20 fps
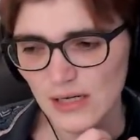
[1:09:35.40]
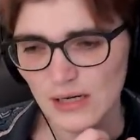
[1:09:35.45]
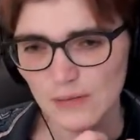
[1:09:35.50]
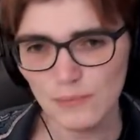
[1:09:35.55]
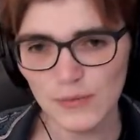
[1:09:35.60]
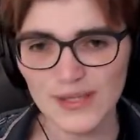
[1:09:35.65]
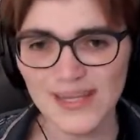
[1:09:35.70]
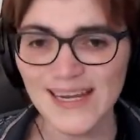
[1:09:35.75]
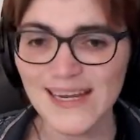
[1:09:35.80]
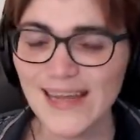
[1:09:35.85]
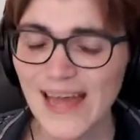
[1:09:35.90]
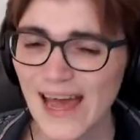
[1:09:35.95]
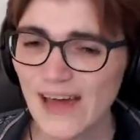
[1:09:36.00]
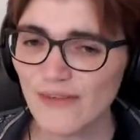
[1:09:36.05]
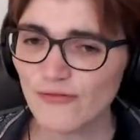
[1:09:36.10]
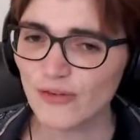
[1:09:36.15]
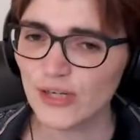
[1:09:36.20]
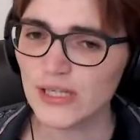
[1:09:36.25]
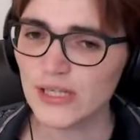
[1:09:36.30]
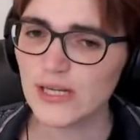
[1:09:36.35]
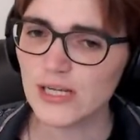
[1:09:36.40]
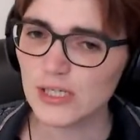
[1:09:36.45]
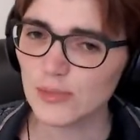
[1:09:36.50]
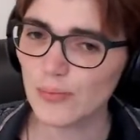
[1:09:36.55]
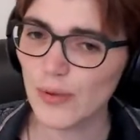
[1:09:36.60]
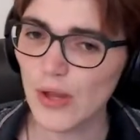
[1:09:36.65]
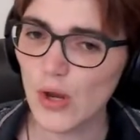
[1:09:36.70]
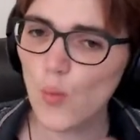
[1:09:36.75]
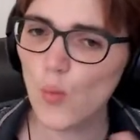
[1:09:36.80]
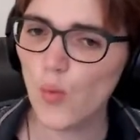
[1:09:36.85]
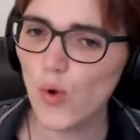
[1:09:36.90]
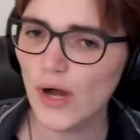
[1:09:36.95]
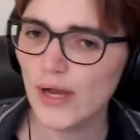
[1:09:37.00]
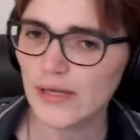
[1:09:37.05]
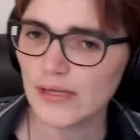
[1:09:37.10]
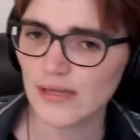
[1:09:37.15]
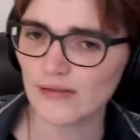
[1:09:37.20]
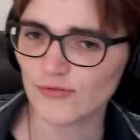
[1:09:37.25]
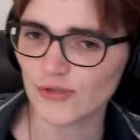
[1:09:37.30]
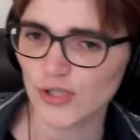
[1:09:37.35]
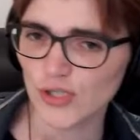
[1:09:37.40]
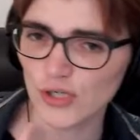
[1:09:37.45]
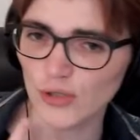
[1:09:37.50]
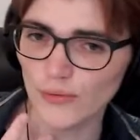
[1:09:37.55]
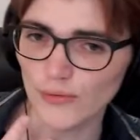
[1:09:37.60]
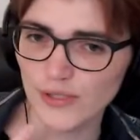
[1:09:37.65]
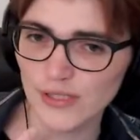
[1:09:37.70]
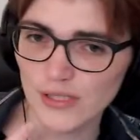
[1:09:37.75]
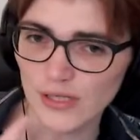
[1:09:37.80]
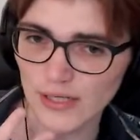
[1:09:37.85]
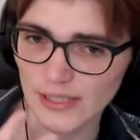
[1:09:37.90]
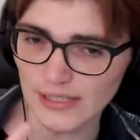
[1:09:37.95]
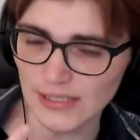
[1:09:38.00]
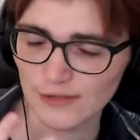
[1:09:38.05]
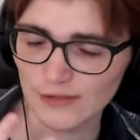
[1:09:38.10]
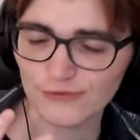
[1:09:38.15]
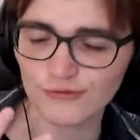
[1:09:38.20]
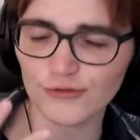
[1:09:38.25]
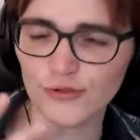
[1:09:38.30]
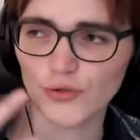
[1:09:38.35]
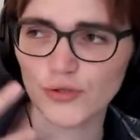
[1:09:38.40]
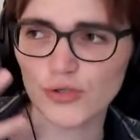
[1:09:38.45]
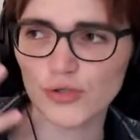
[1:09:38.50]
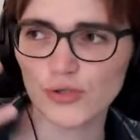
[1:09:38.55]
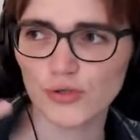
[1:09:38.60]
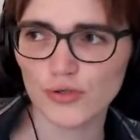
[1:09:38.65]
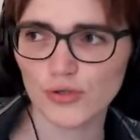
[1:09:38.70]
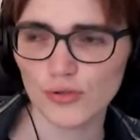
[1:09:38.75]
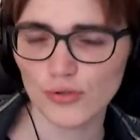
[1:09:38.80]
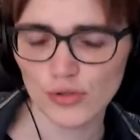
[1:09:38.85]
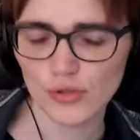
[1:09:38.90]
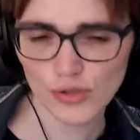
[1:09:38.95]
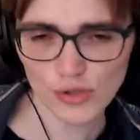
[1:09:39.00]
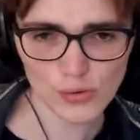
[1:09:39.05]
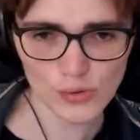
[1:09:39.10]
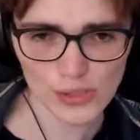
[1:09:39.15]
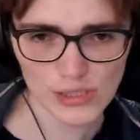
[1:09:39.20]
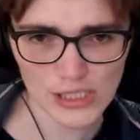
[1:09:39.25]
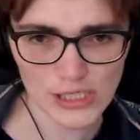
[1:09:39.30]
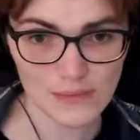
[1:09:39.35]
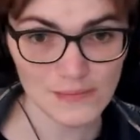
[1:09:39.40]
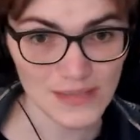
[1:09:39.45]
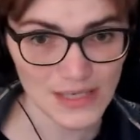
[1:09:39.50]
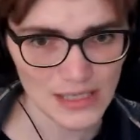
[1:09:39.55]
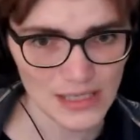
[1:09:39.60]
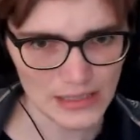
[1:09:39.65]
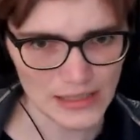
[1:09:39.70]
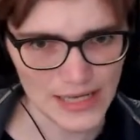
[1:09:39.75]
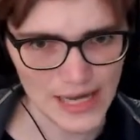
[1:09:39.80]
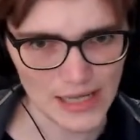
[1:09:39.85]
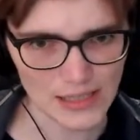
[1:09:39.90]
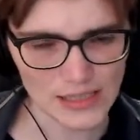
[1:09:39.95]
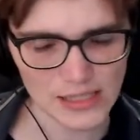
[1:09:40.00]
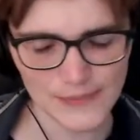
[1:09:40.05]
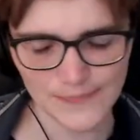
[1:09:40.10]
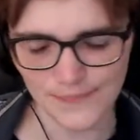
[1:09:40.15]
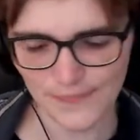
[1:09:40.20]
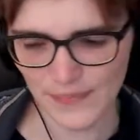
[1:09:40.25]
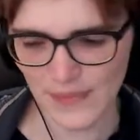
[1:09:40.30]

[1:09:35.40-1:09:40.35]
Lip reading: but they can't really explain why their results are different to the shoes team yet.